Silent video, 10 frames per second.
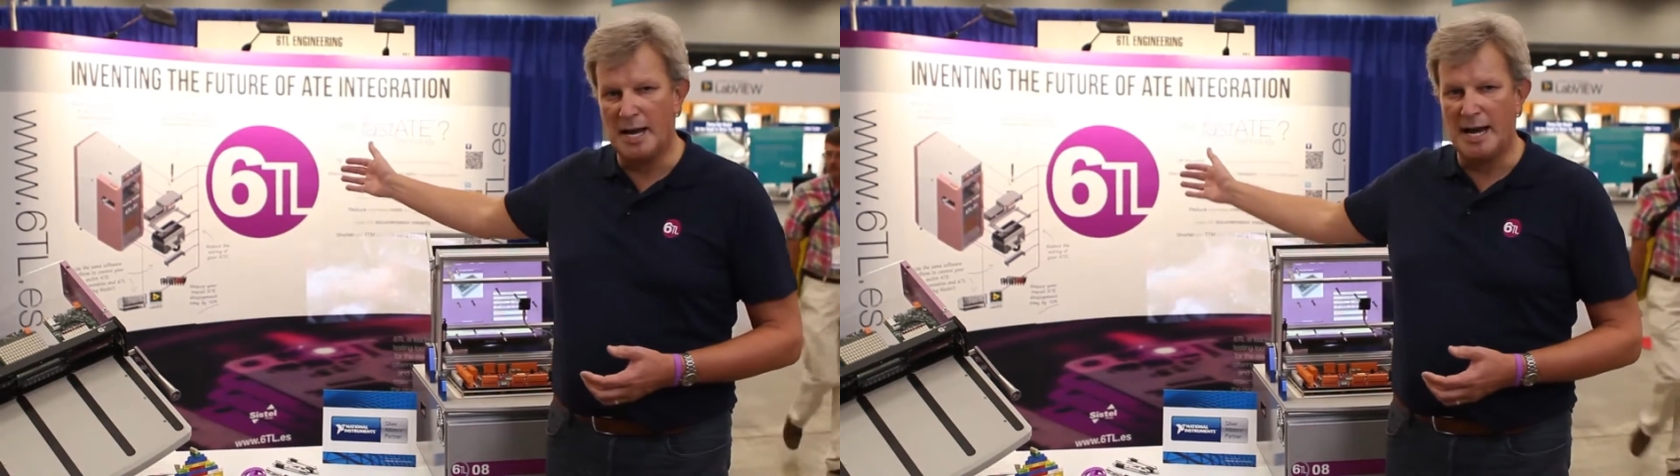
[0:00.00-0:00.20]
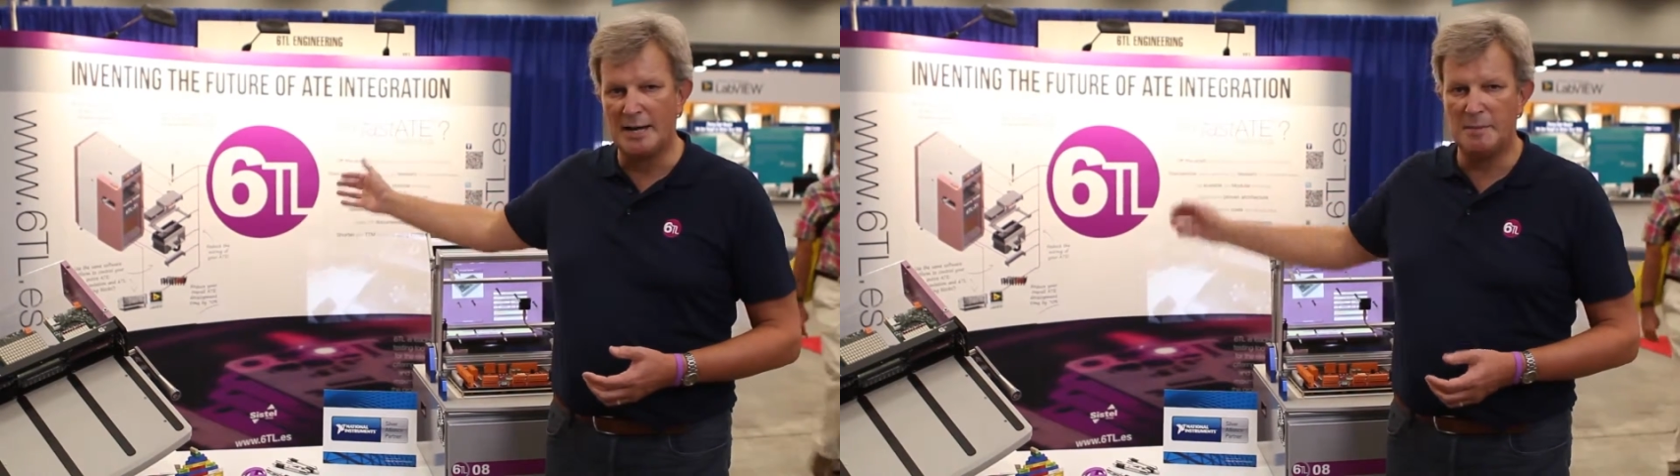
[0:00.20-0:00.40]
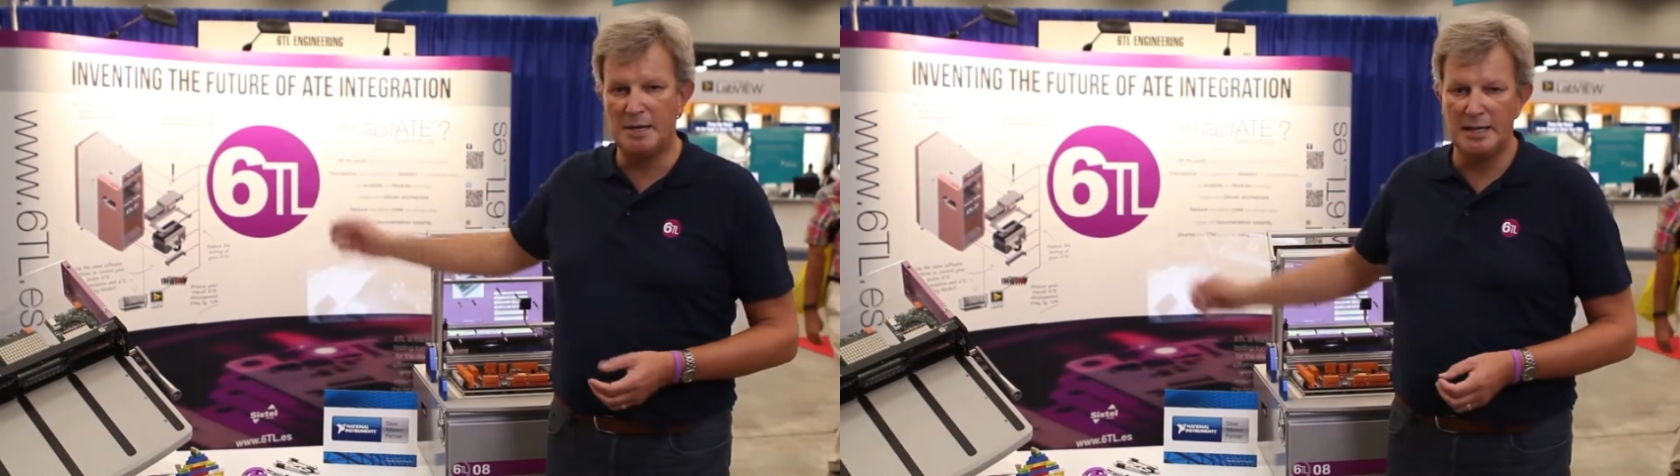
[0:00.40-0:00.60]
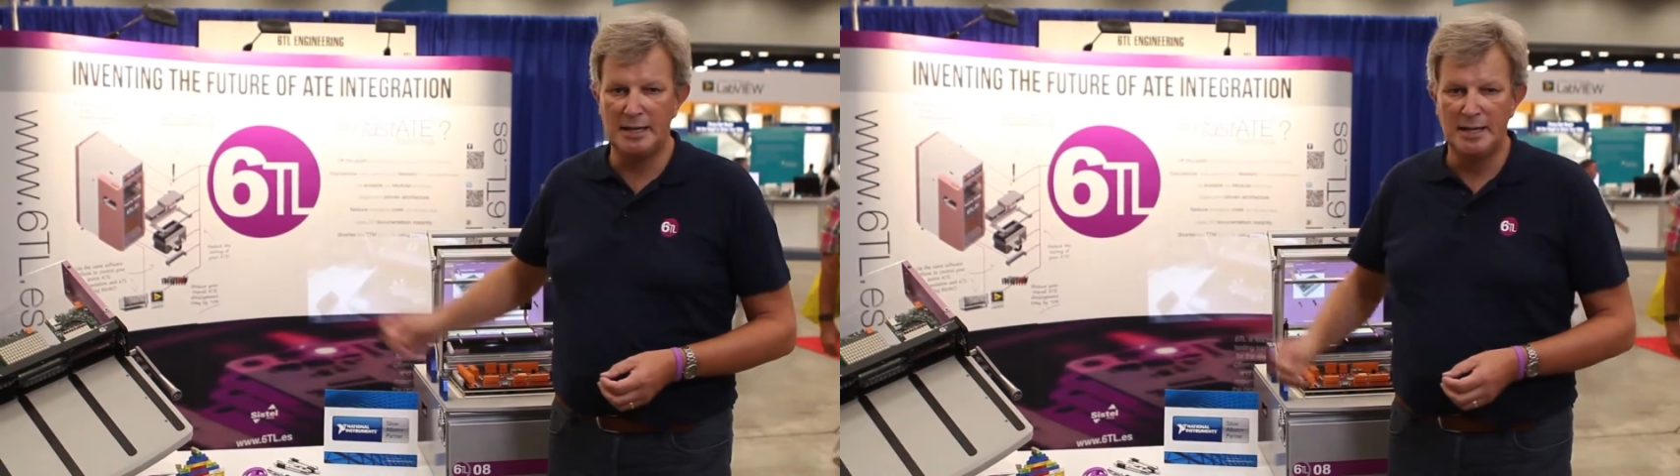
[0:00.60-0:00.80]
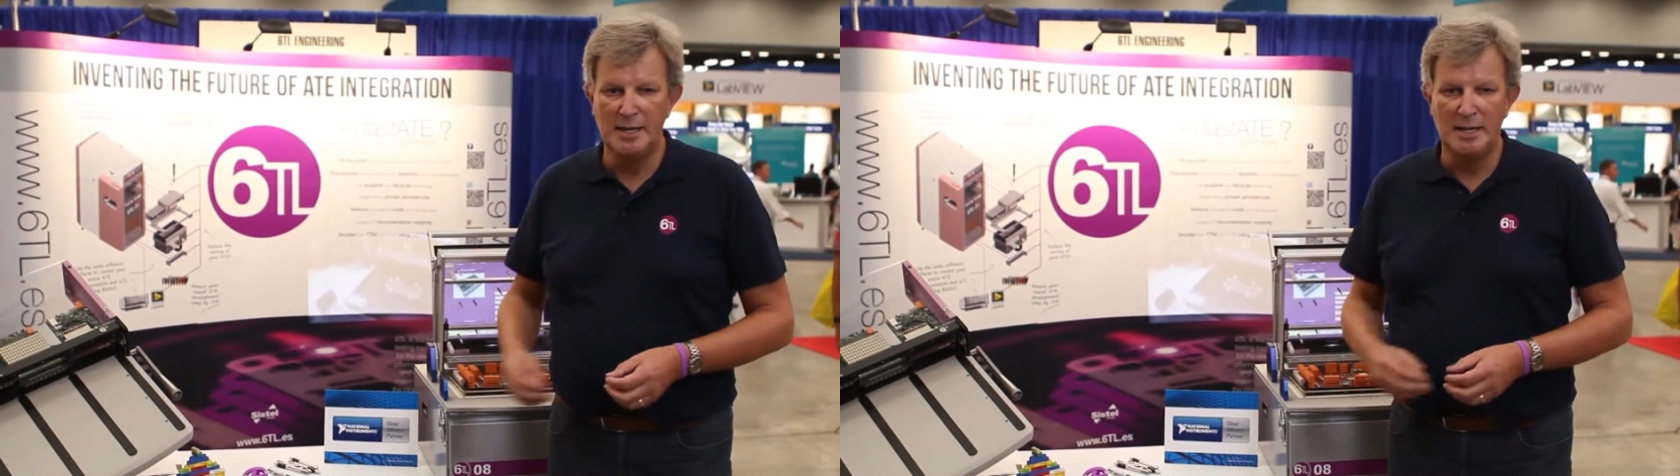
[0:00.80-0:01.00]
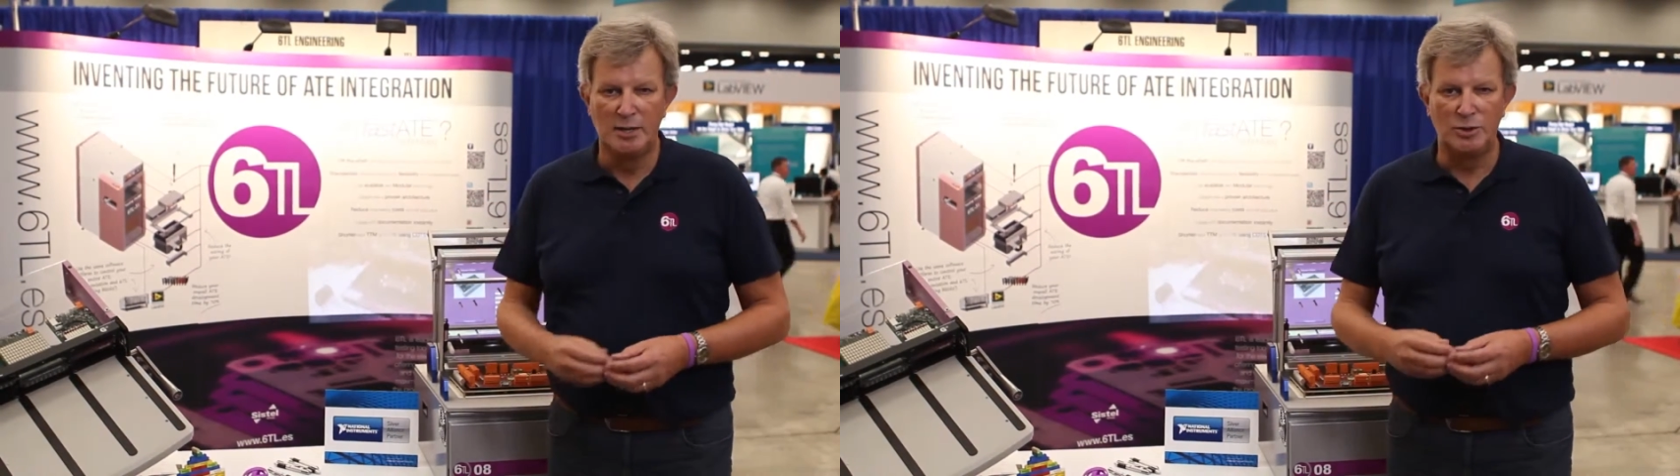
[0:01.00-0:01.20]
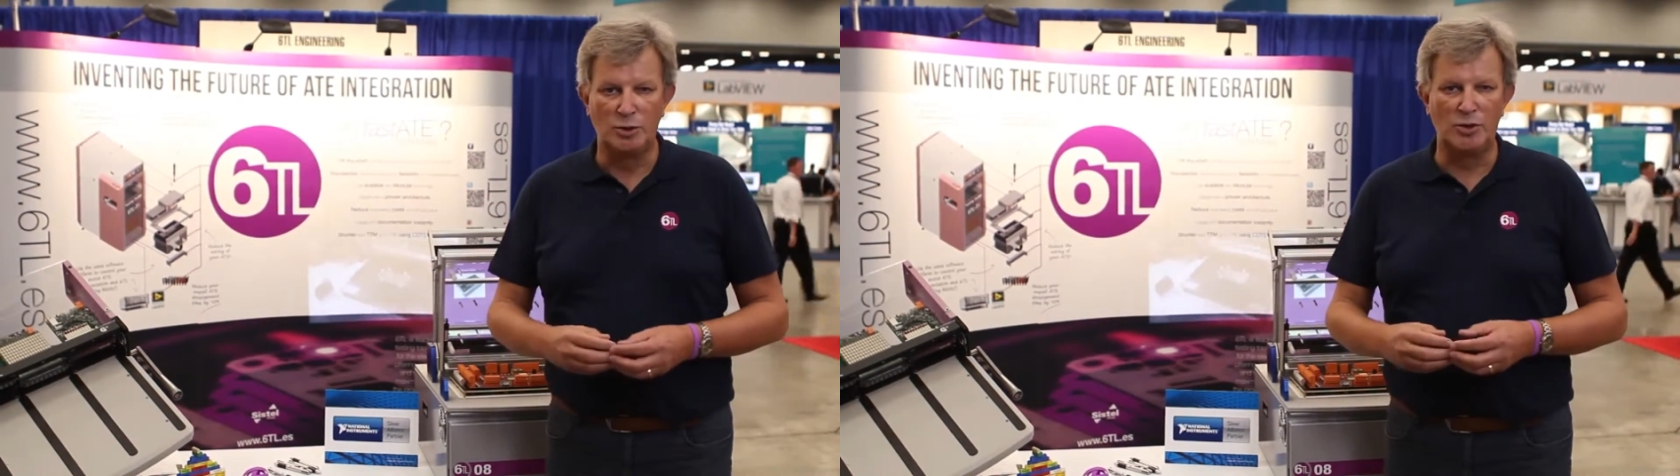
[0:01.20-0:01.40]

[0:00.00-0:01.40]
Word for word: behind me, to